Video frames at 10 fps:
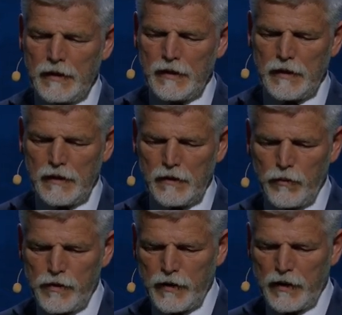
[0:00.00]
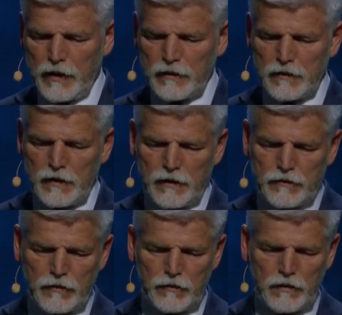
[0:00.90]
uh, with regard uh,
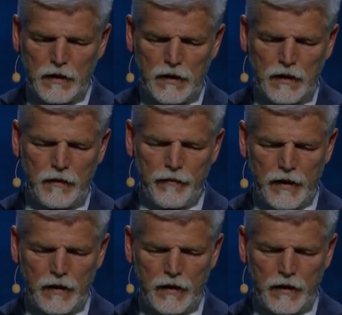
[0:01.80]
to um,